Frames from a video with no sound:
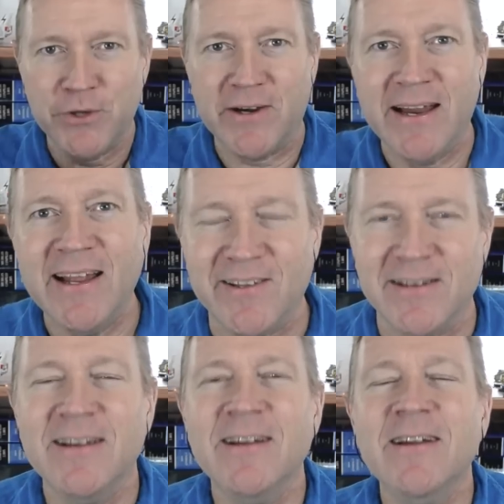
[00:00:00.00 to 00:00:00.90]
your hands,
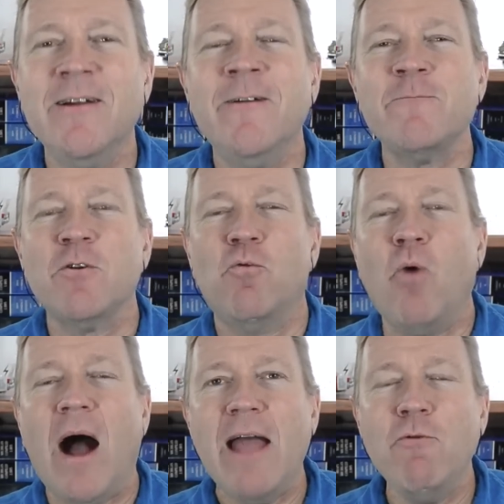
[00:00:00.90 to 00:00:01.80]

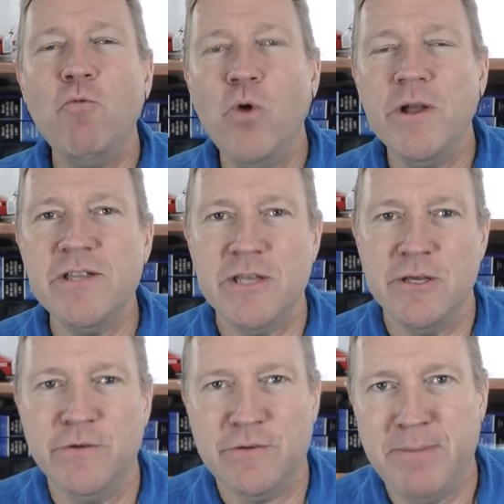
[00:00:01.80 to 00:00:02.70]
why wouldn't
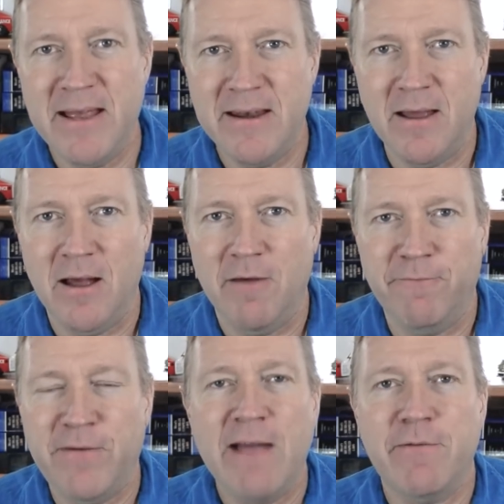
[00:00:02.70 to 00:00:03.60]
you spend
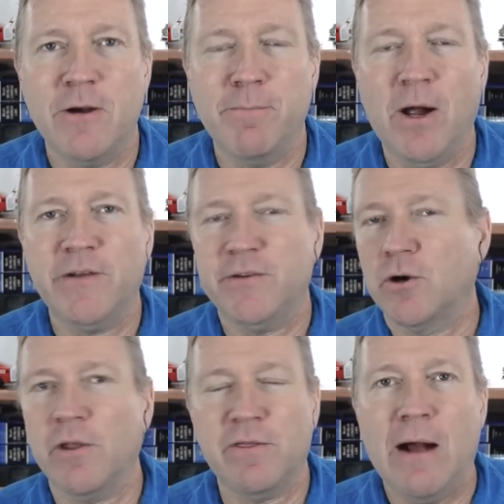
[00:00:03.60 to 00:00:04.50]
500 bucks
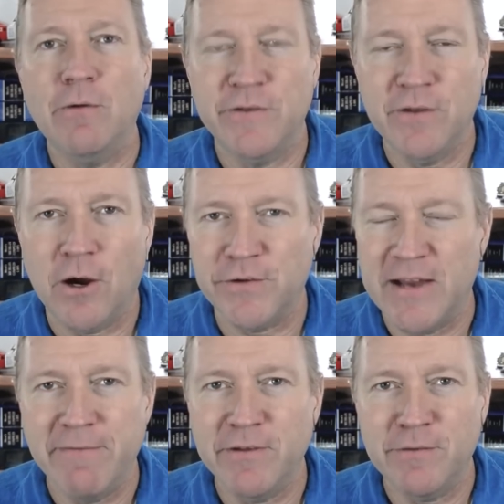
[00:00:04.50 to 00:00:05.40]
or $1,000 and
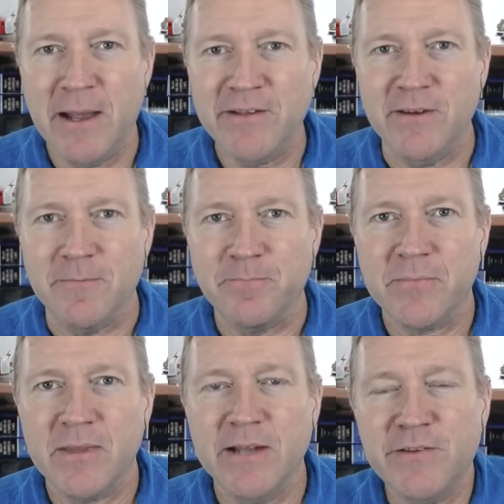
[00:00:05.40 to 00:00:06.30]
have it inspected?
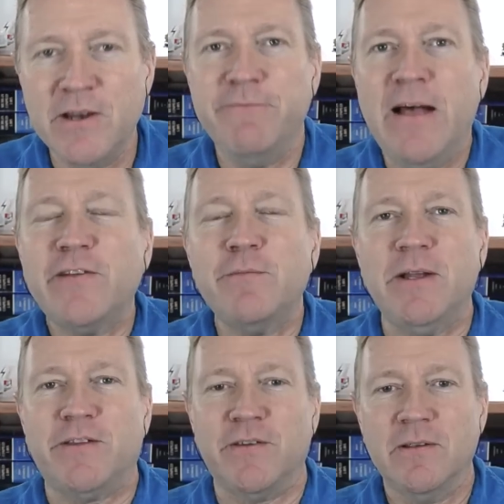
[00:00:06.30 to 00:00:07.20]
It's an
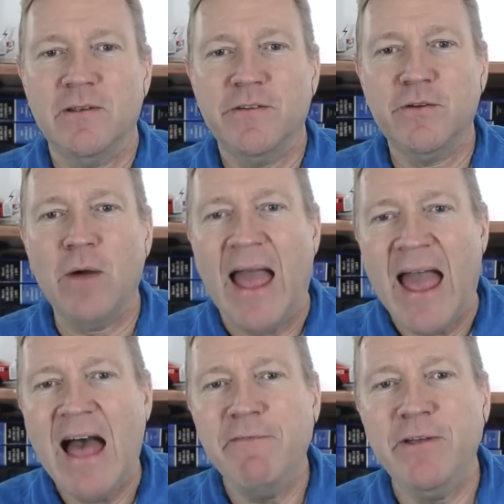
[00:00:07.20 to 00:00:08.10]
investment, so
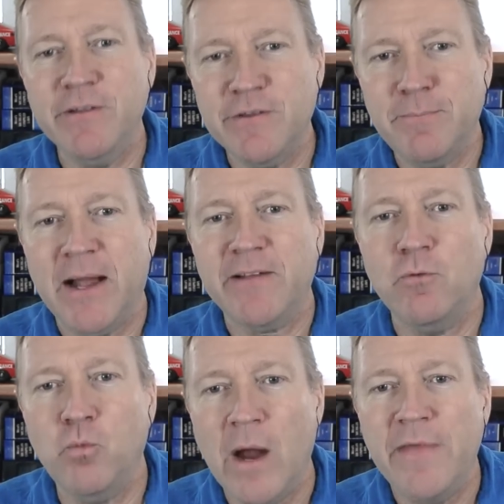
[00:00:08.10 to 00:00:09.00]
have it
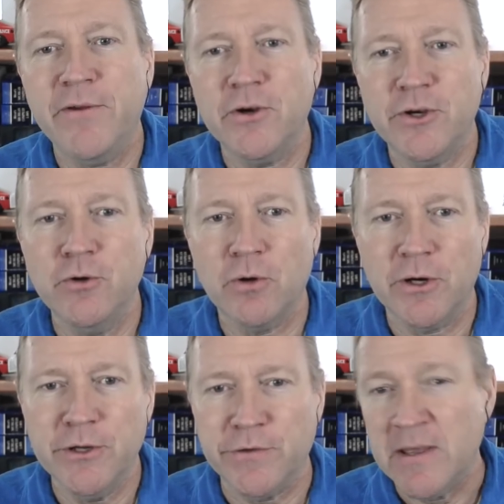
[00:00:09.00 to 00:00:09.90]
inspected, whether new or
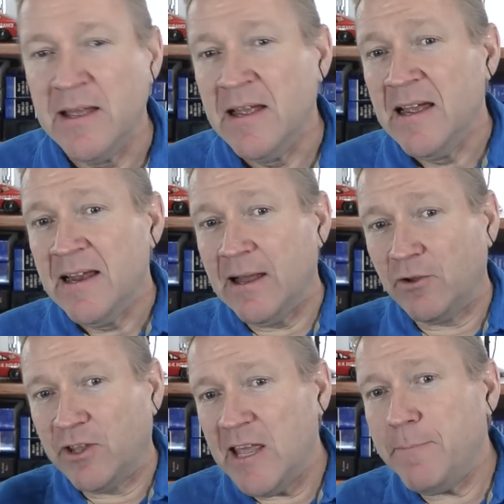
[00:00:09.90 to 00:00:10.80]
used. Now,
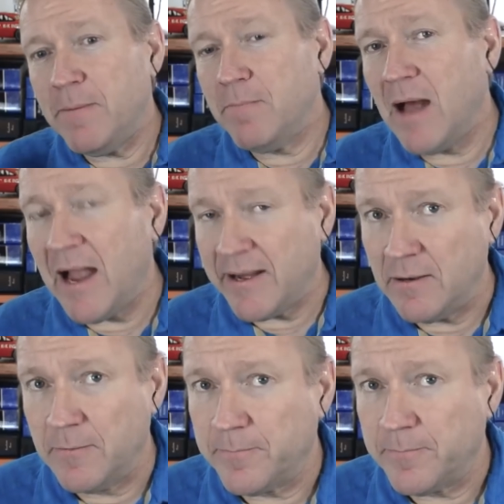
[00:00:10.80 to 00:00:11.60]
keep in mind,